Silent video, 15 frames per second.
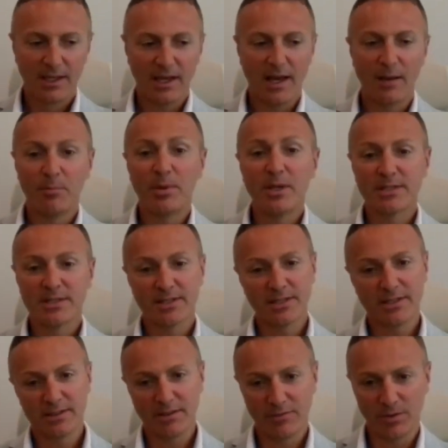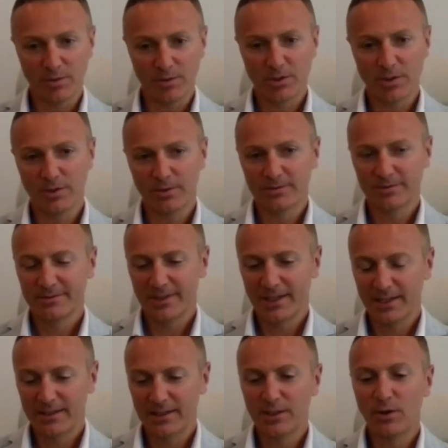a business interview, so
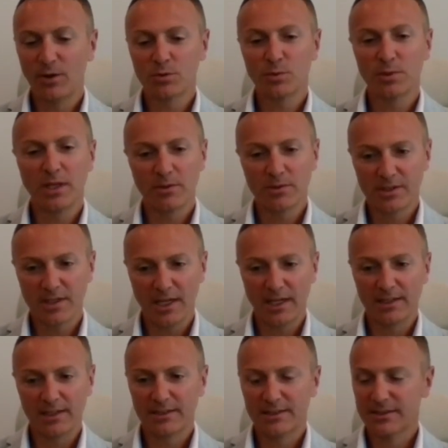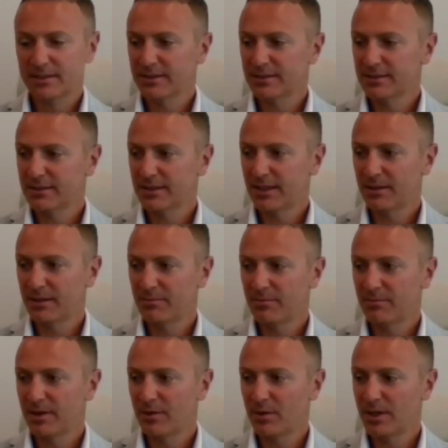it goes without saying that I'm
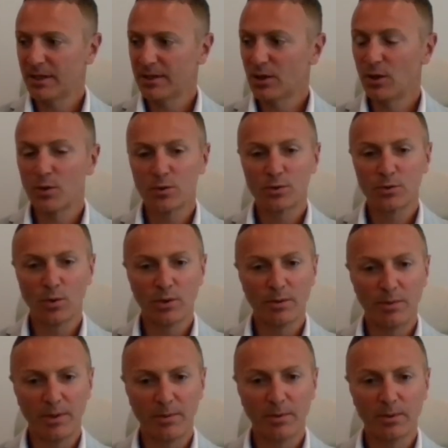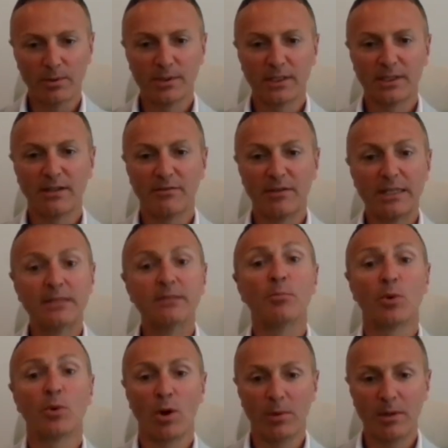very close to all the people that have had
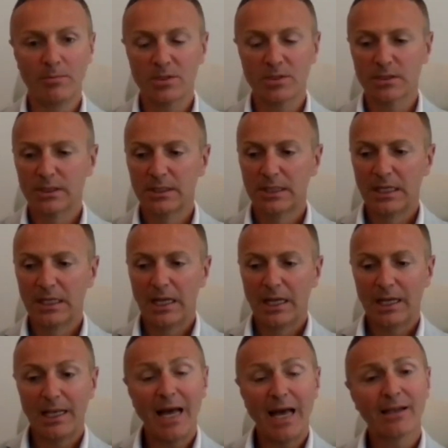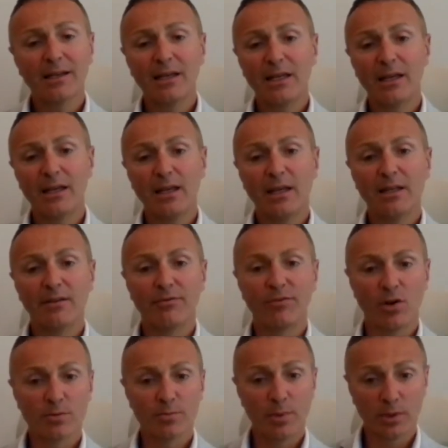problems. Luckily, in the
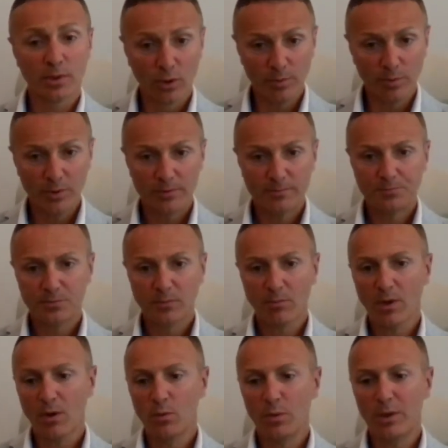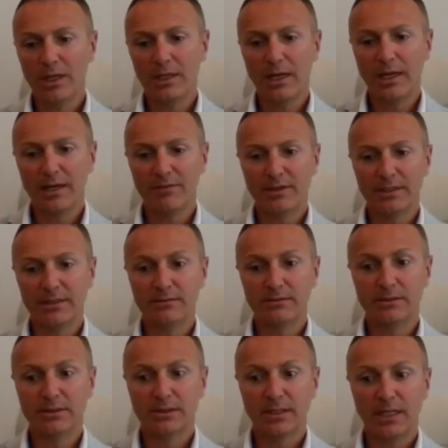Fosber Group, we
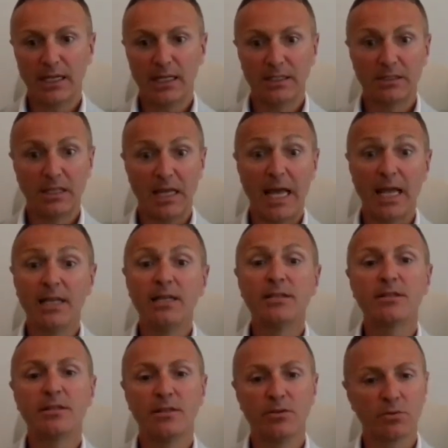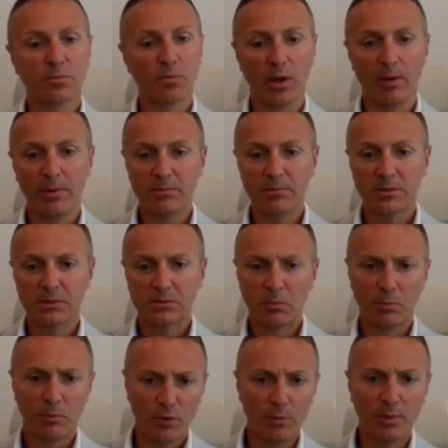haven't had any serious problems.
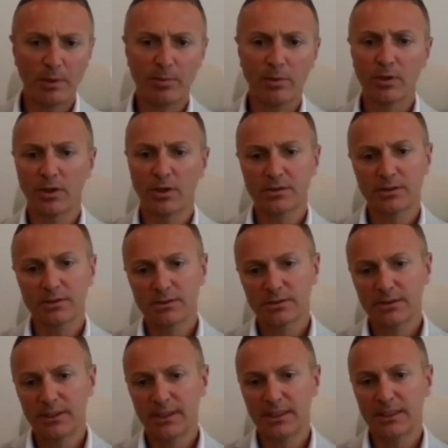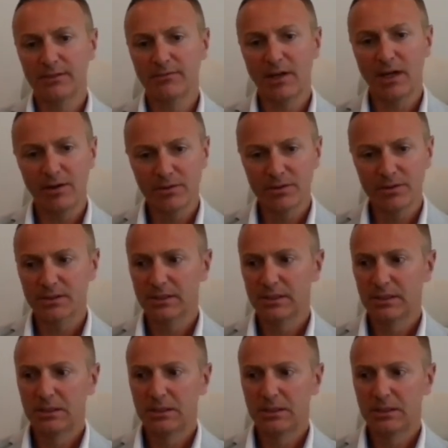Few people got the virus,